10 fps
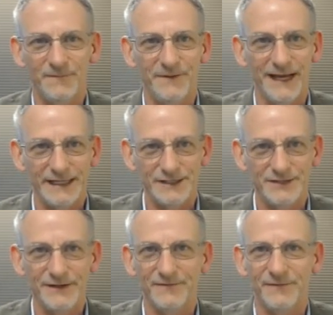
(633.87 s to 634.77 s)
But I guess
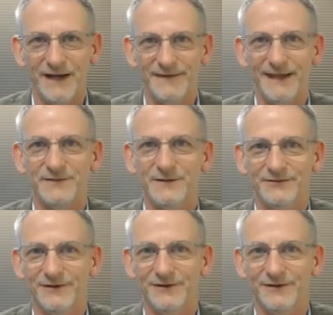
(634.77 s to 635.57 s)
you didn't find that to be true.